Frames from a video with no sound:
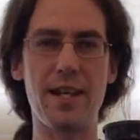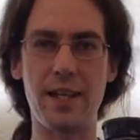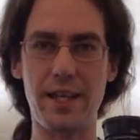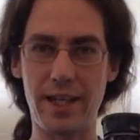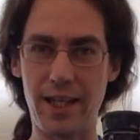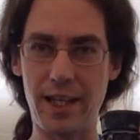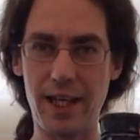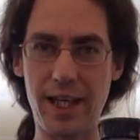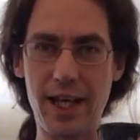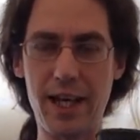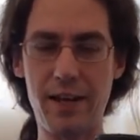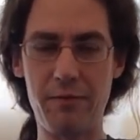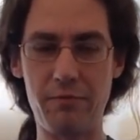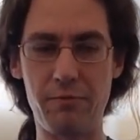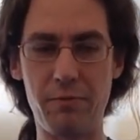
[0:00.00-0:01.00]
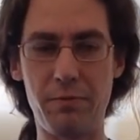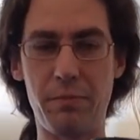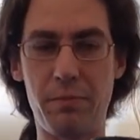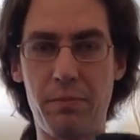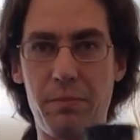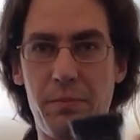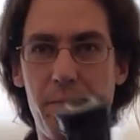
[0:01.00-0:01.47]
Now you can
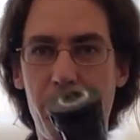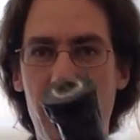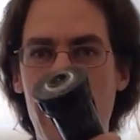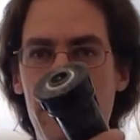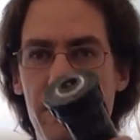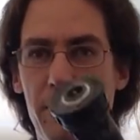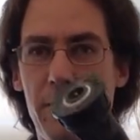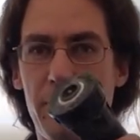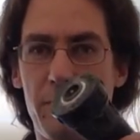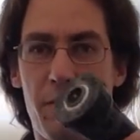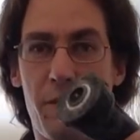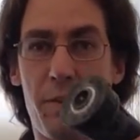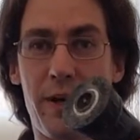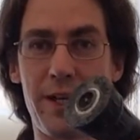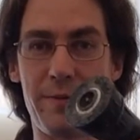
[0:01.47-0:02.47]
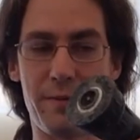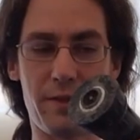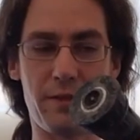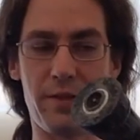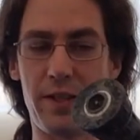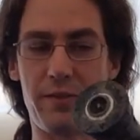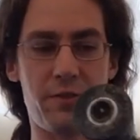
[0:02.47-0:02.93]
buy replacements
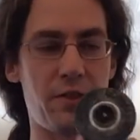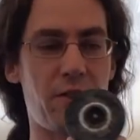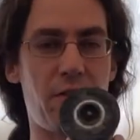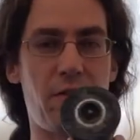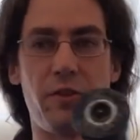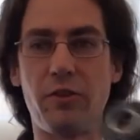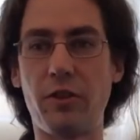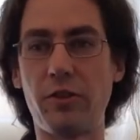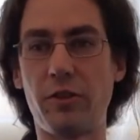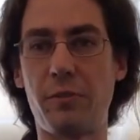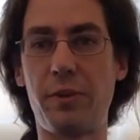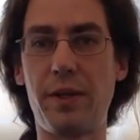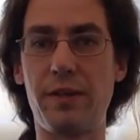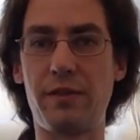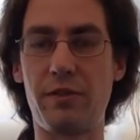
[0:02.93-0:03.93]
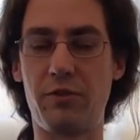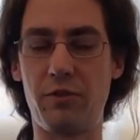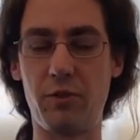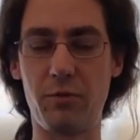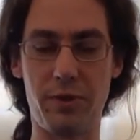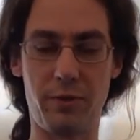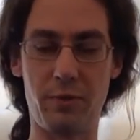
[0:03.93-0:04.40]
of these for just a few dollars a piece, so it's
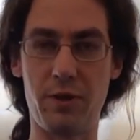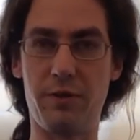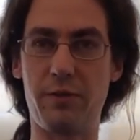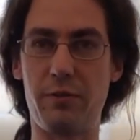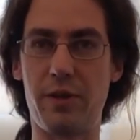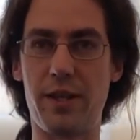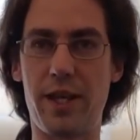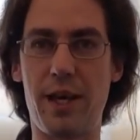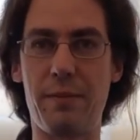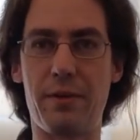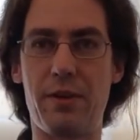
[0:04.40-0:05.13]
normally worth doing that,